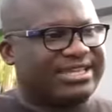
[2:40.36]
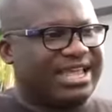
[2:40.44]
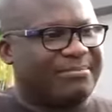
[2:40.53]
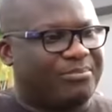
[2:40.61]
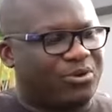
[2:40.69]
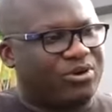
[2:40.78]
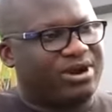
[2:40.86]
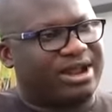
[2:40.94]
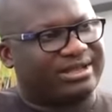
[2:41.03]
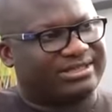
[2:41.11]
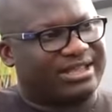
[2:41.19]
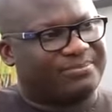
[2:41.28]
see a
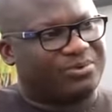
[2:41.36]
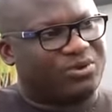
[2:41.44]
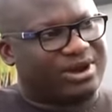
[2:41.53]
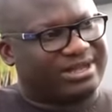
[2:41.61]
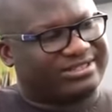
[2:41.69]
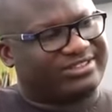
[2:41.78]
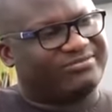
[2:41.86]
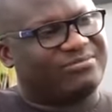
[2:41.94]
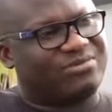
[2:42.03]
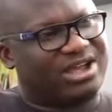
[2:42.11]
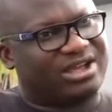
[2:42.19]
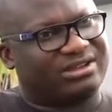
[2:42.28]
progressive
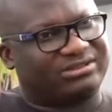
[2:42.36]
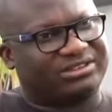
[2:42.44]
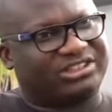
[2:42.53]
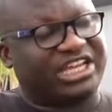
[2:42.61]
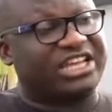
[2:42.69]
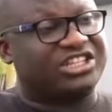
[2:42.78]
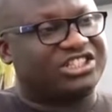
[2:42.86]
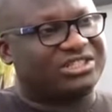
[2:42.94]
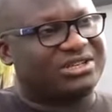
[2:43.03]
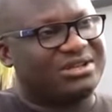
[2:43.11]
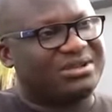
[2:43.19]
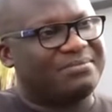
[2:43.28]

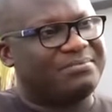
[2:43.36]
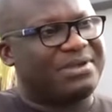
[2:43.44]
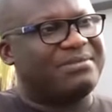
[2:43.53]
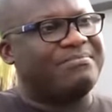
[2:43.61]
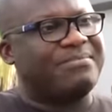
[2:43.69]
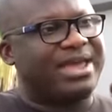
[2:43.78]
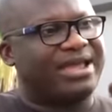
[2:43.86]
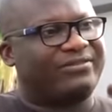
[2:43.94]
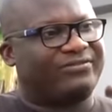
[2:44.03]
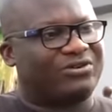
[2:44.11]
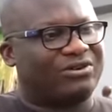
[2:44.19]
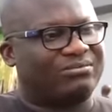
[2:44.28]
change being
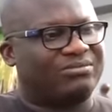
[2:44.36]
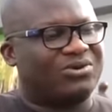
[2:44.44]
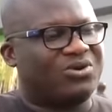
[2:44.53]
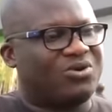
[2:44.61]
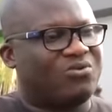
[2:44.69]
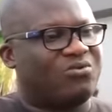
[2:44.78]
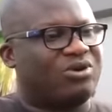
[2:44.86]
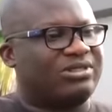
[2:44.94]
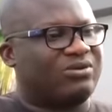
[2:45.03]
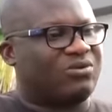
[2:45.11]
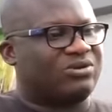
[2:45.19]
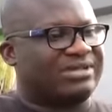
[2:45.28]
made from what
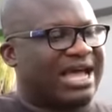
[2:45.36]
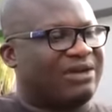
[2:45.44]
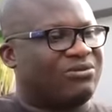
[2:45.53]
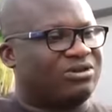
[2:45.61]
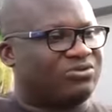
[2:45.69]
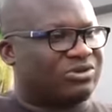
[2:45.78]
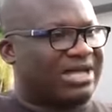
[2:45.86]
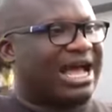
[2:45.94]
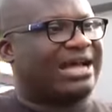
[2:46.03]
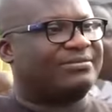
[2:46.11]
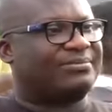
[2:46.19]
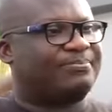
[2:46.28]
was
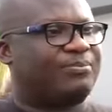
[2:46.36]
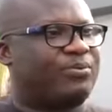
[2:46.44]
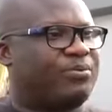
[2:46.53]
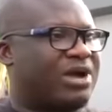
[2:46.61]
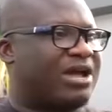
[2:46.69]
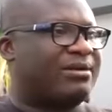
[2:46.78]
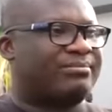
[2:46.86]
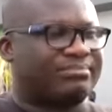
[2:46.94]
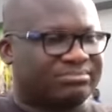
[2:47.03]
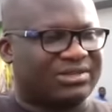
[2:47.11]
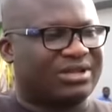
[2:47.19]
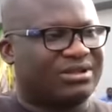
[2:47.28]
had
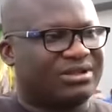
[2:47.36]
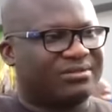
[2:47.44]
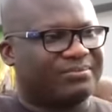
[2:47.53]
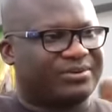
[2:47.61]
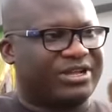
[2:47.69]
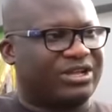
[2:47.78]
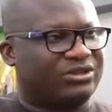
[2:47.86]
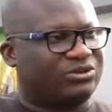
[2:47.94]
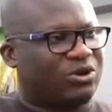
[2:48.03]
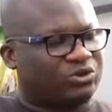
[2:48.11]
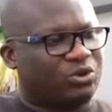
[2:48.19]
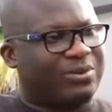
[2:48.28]

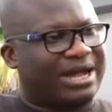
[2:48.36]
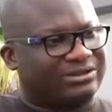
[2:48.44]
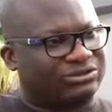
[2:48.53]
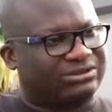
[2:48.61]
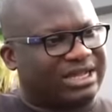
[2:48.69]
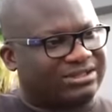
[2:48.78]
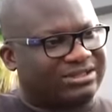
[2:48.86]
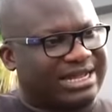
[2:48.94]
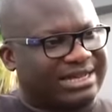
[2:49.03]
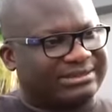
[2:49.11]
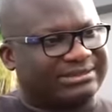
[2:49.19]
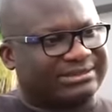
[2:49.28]
pre-October
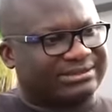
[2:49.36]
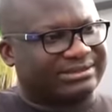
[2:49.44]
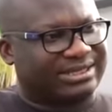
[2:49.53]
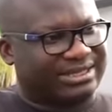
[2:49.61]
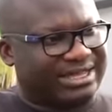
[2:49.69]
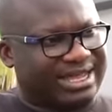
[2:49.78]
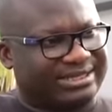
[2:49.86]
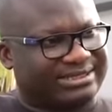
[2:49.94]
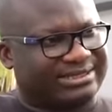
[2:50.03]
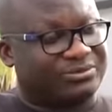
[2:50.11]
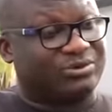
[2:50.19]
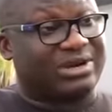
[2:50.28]

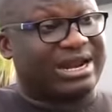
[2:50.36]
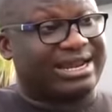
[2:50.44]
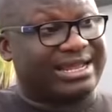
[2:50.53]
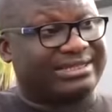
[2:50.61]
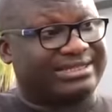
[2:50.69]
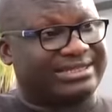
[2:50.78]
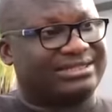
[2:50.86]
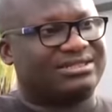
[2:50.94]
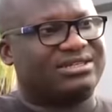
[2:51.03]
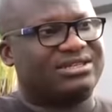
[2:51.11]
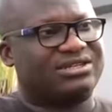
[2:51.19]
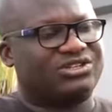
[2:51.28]
2018
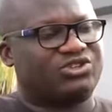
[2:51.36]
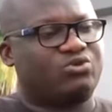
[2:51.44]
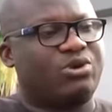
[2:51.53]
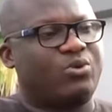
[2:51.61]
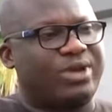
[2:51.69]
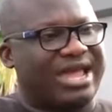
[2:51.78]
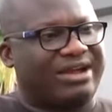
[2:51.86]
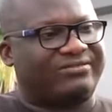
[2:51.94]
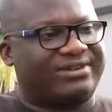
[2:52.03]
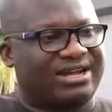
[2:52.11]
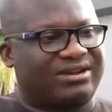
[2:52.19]
to what we have